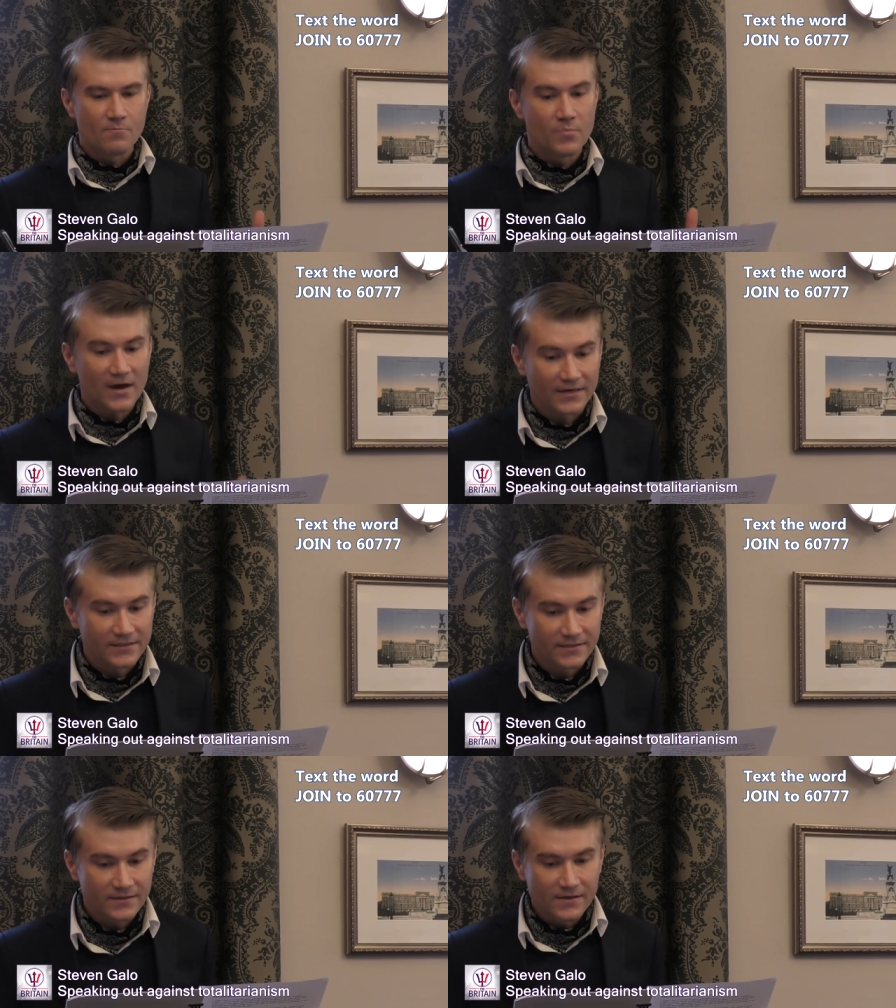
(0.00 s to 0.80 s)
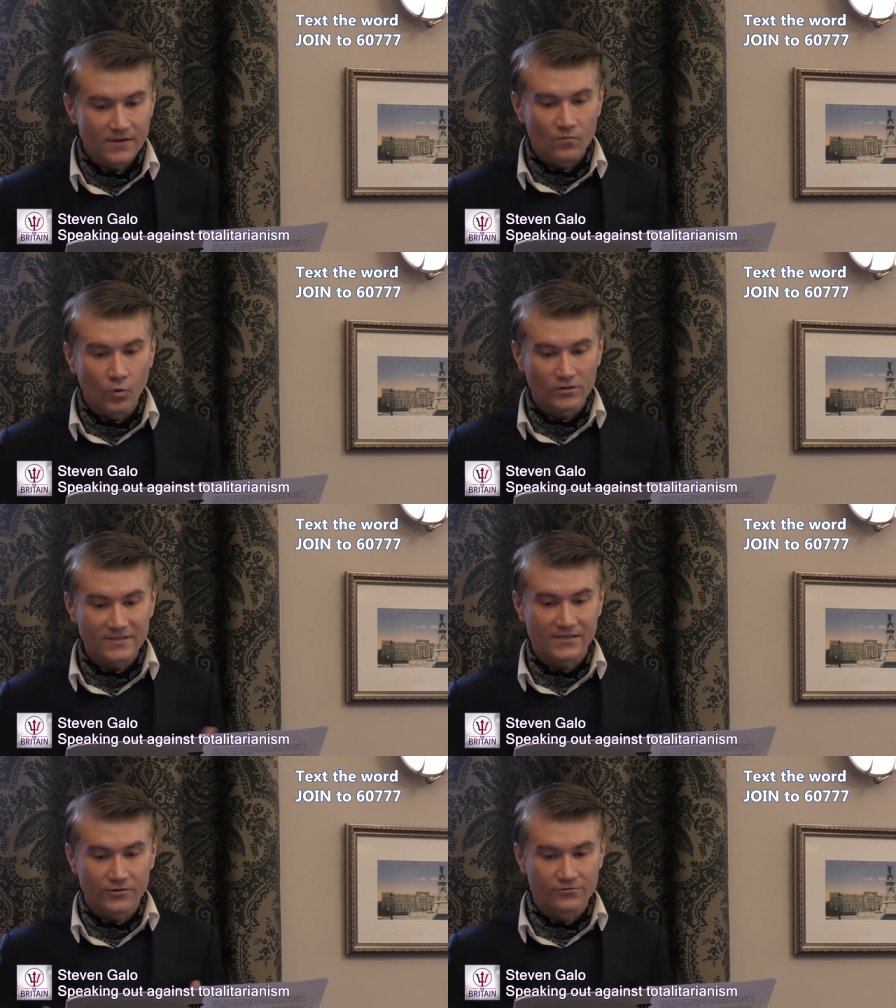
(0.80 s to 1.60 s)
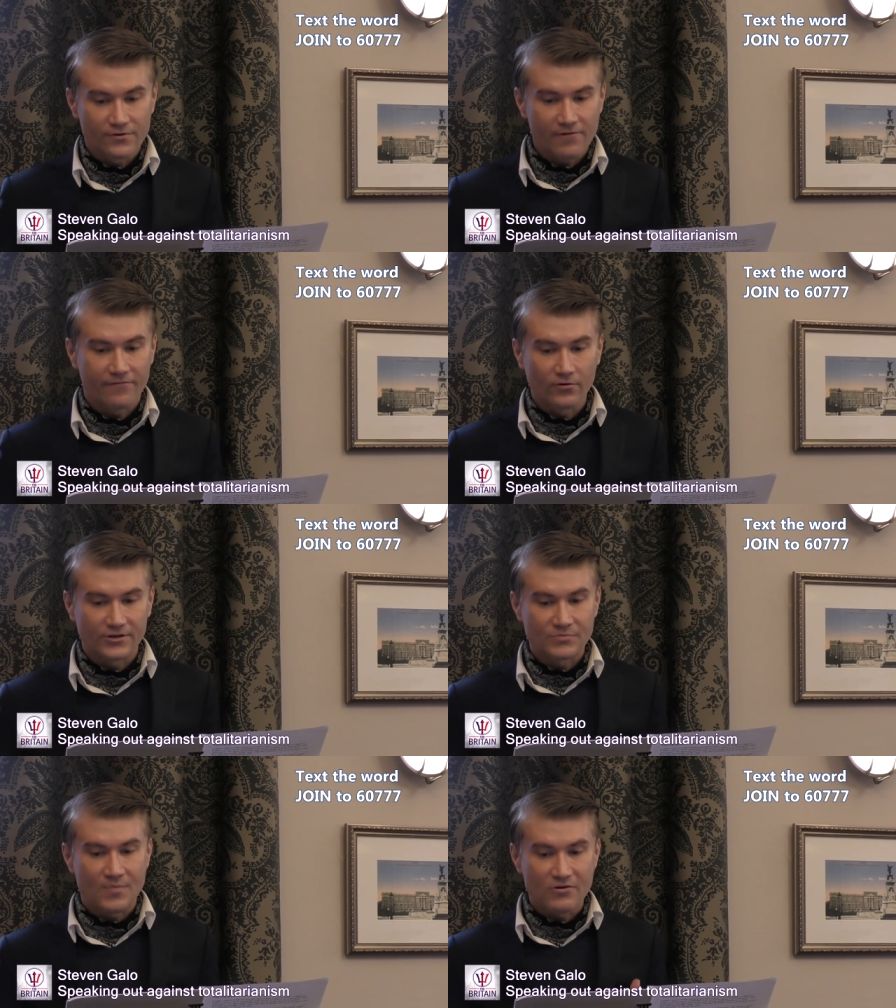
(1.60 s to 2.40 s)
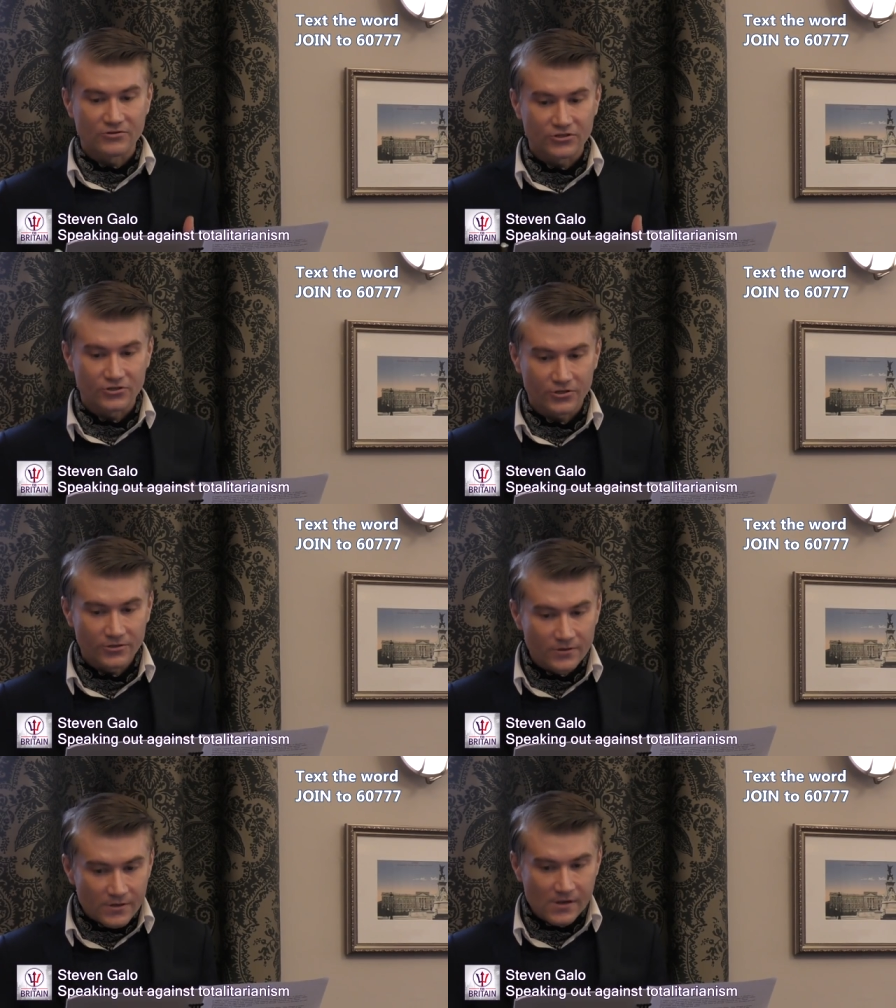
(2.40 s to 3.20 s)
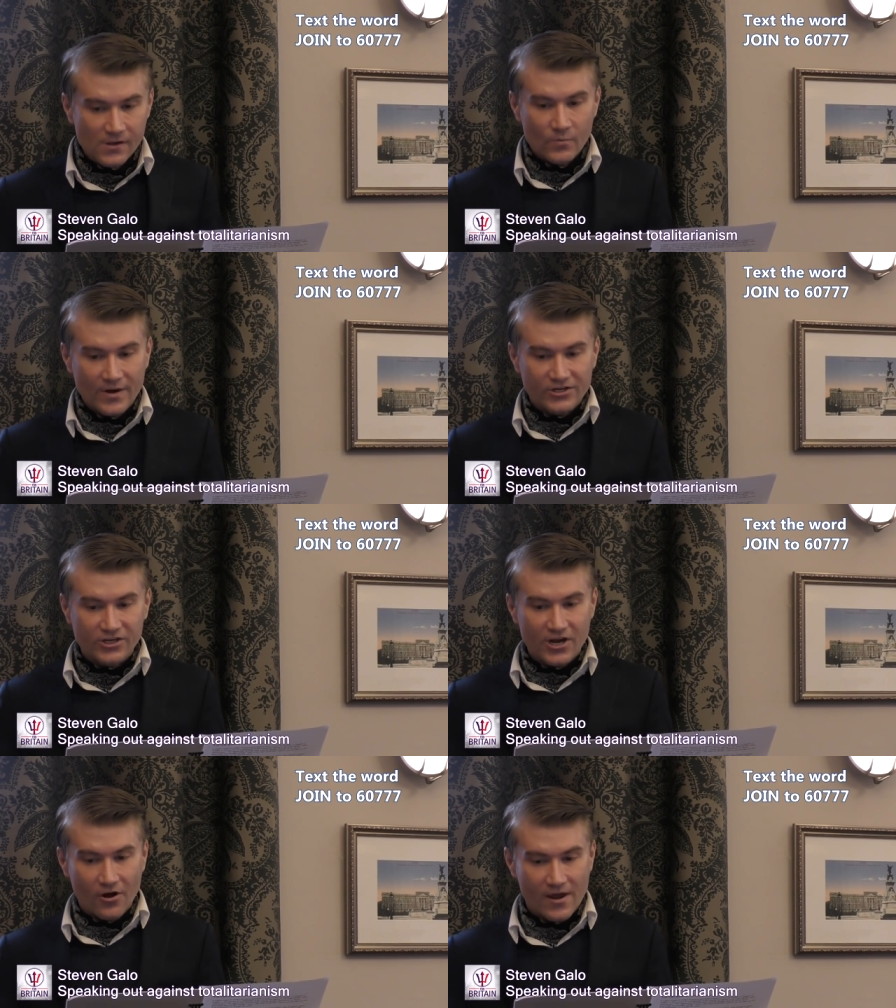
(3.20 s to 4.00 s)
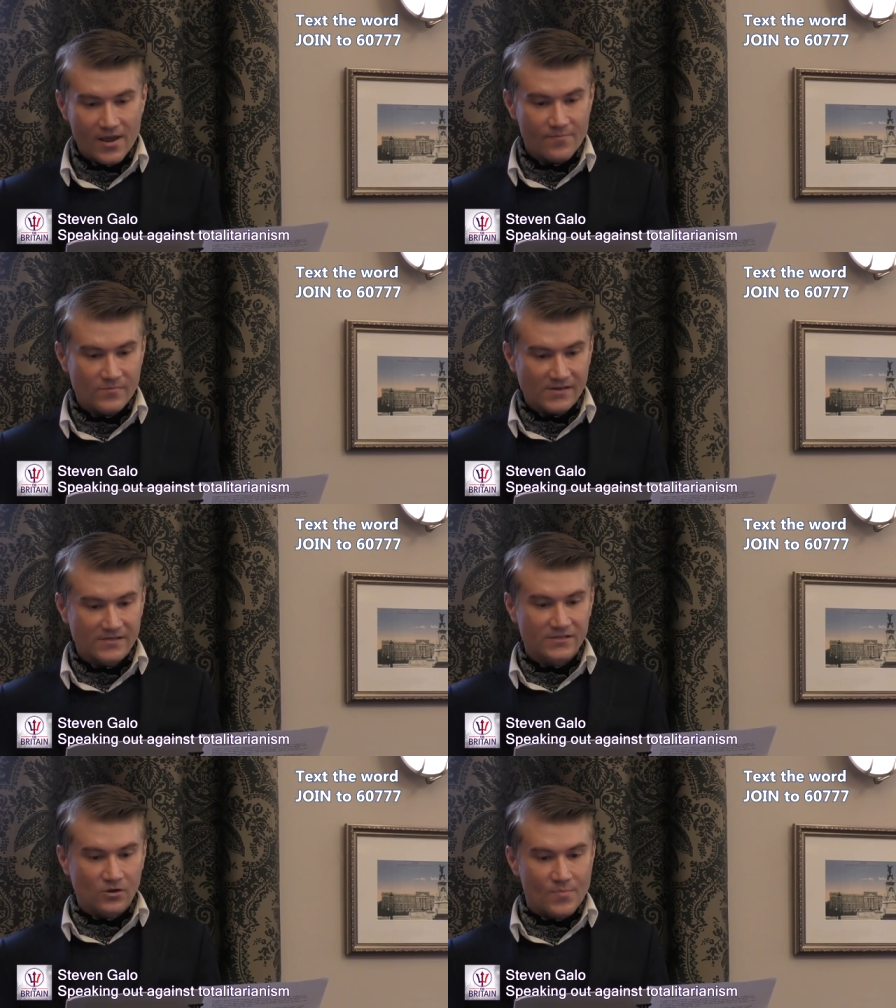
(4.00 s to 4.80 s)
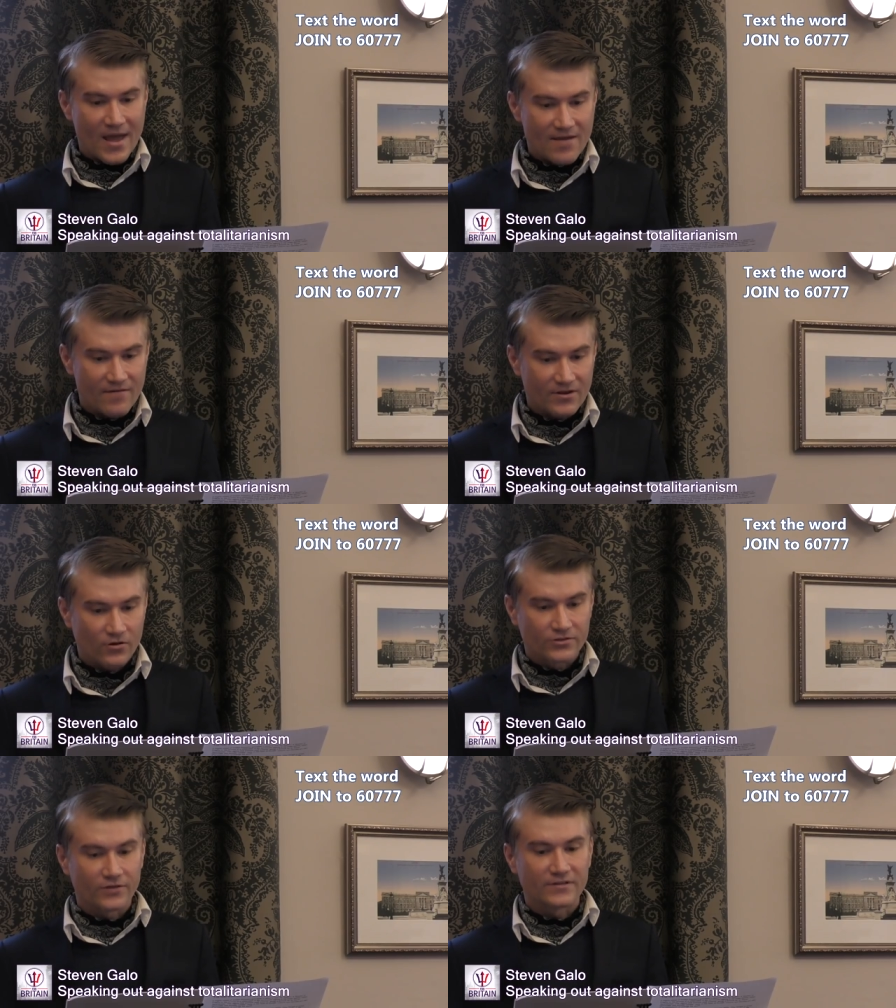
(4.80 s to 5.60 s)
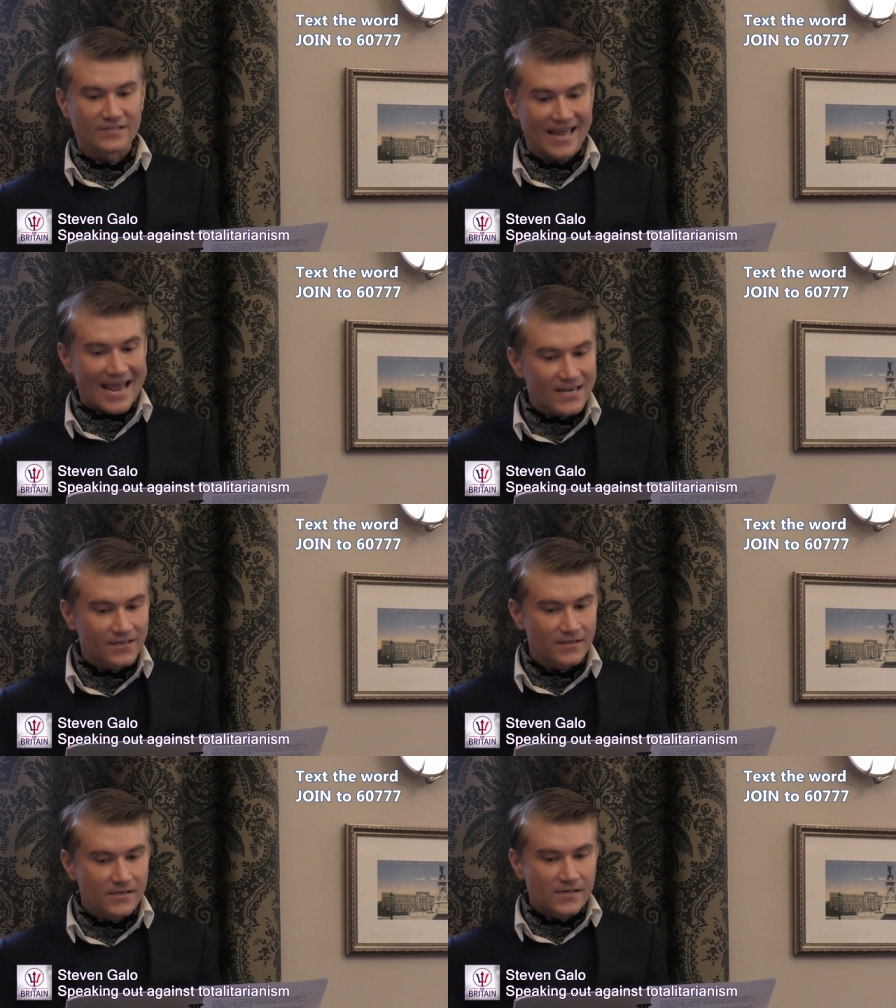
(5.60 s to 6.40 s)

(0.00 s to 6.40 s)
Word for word: But what does ordinary folk supposed to do when she or he doesn't obey the orders of the state?